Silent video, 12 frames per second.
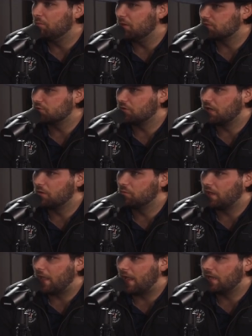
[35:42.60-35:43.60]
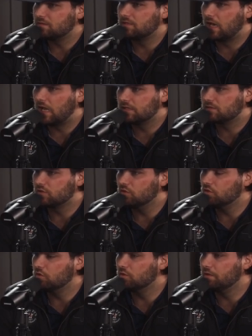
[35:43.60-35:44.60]
messed around with hats in high
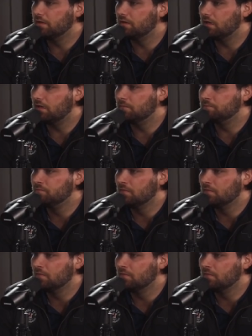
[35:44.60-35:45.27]
school. And uh,